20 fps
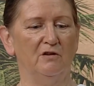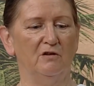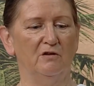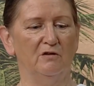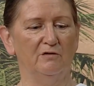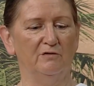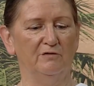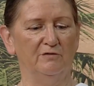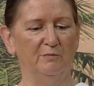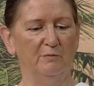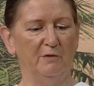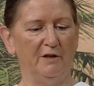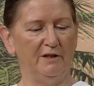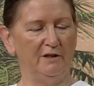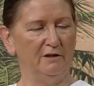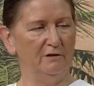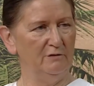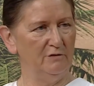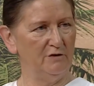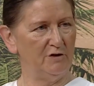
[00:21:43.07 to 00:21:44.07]
of
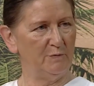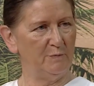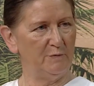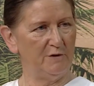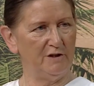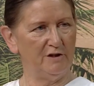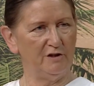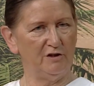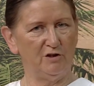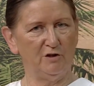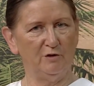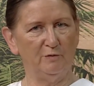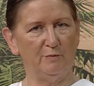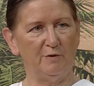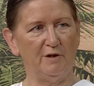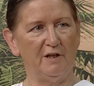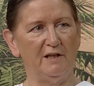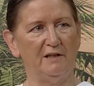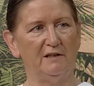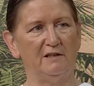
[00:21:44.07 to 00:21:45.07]
my own spiritual
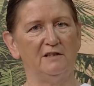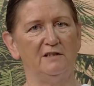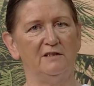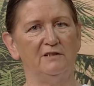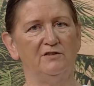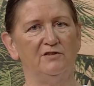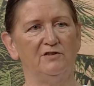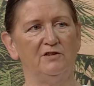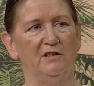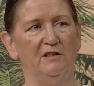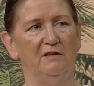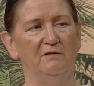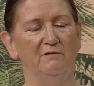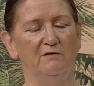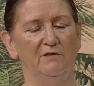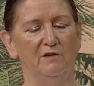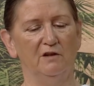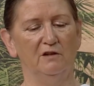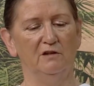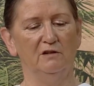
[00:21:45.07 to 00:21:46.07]
practice
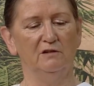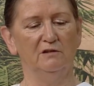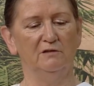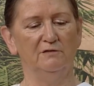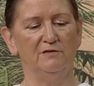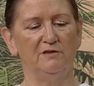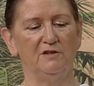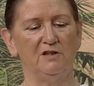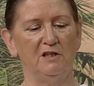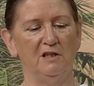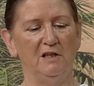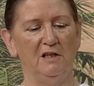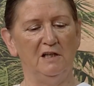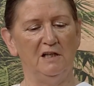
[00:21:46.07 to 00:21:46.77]
involved